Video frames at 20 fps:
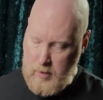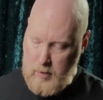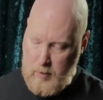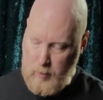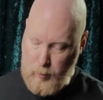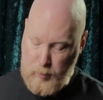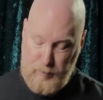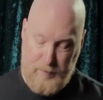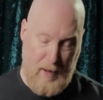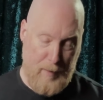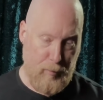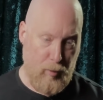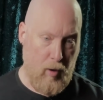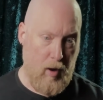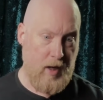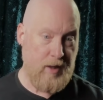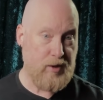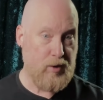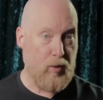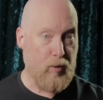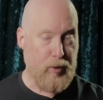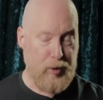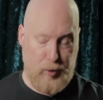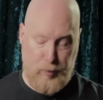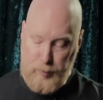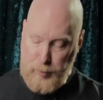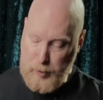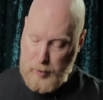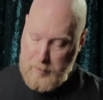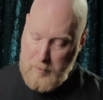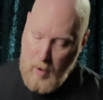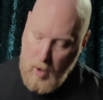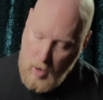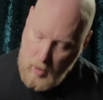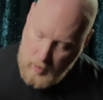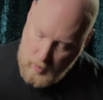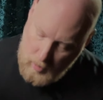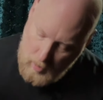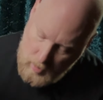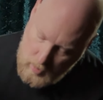would memorize, or you put a
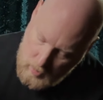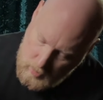marker